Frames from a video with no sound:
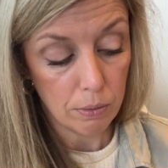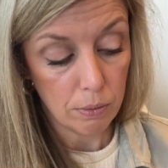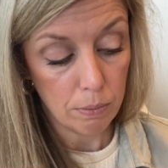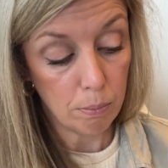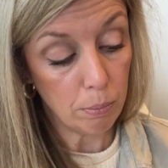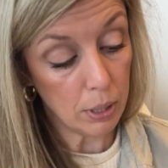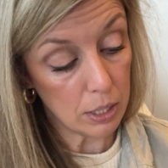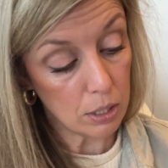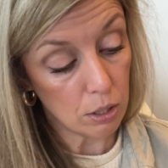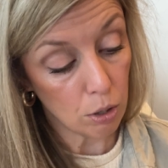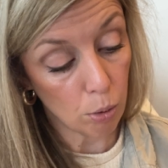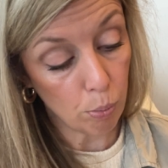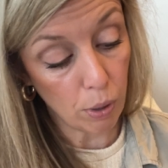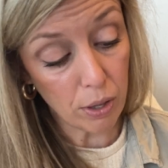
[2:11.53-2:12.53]
But
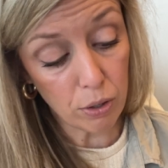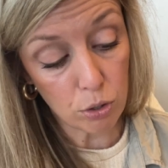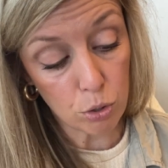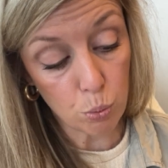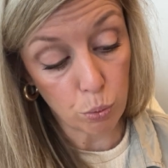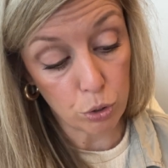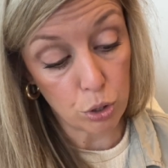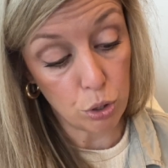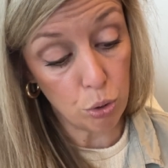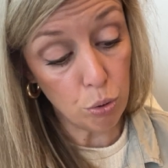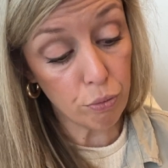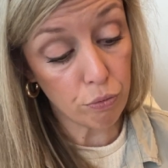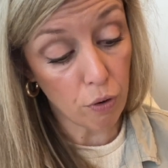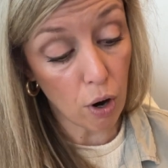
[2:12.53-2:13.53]
her brothers were
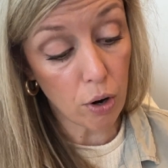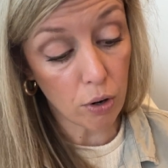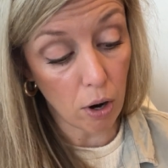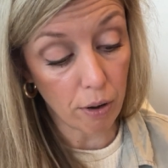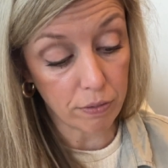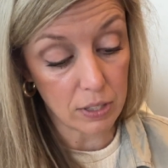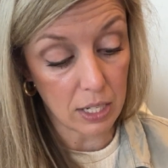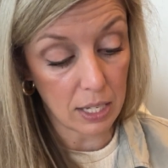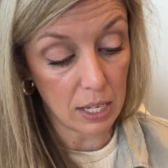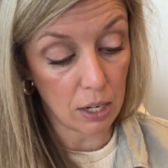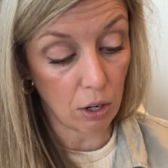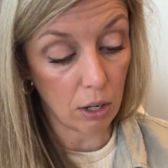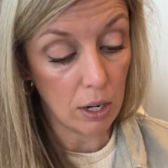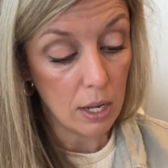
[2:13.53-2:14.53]
too far off to
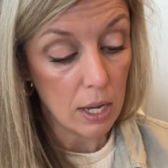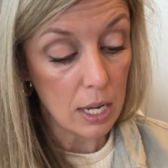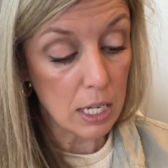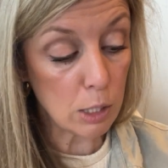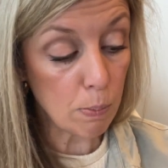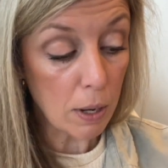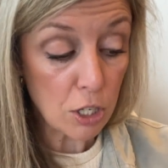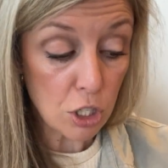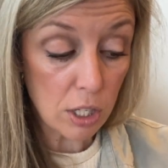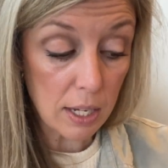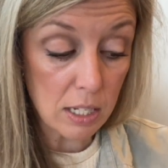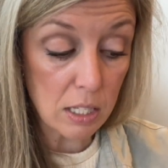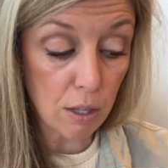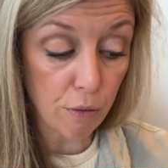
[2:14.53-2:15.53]
hear, especially
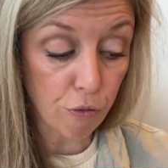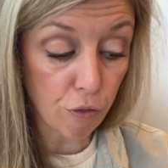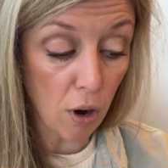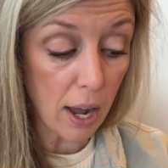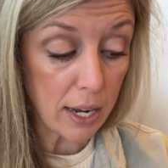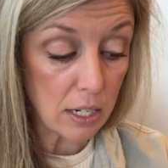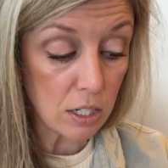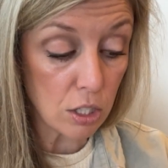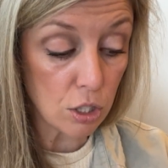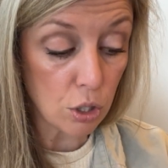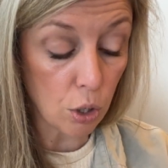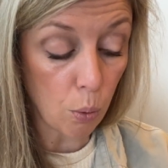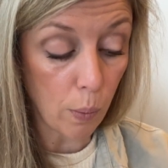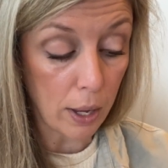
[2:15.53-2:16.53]
as the fright
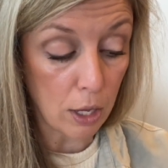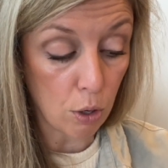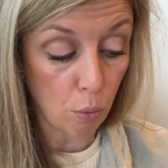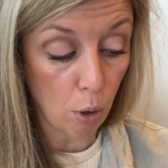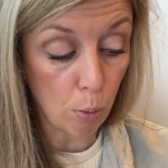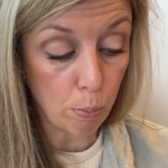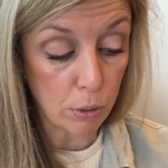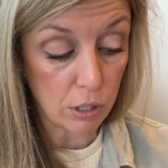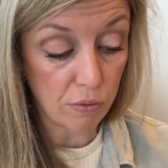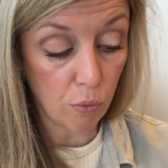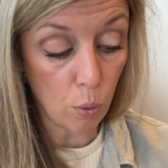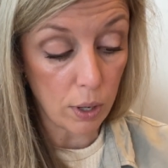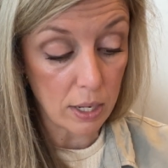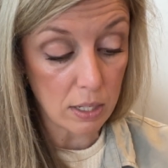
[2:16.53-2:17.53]
took away Europa's
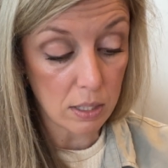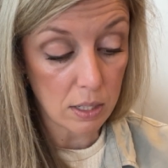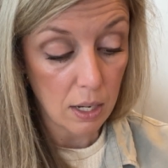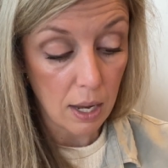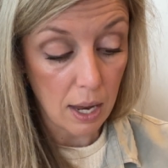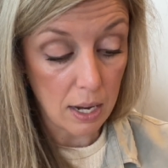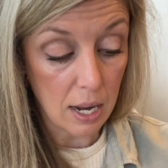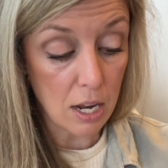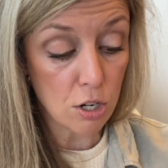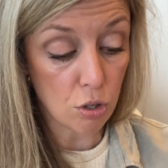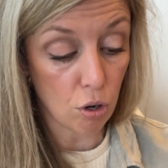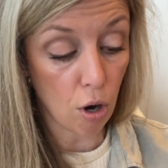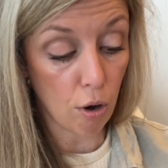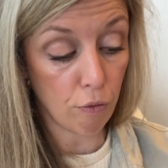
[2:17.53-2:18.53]
voice and
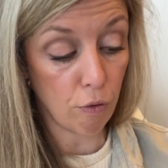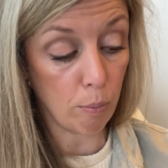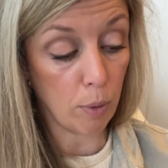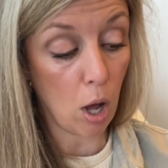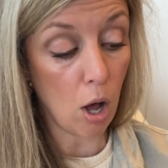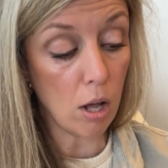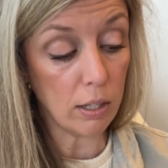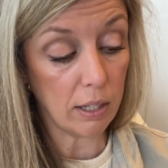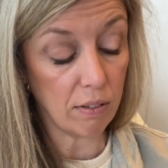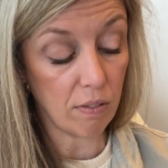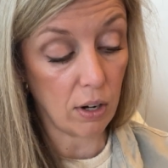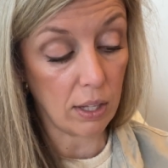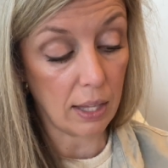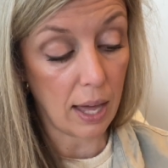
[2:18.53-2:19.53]
hindered her from calling
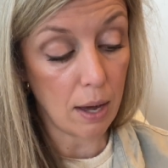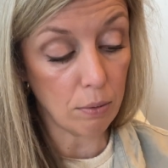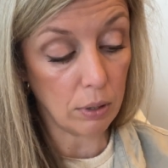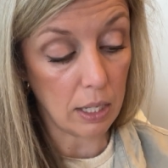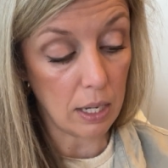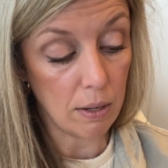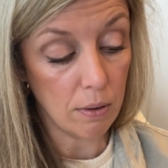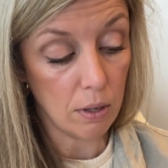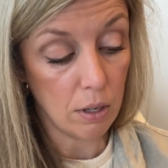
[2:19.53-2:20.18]
very loudly.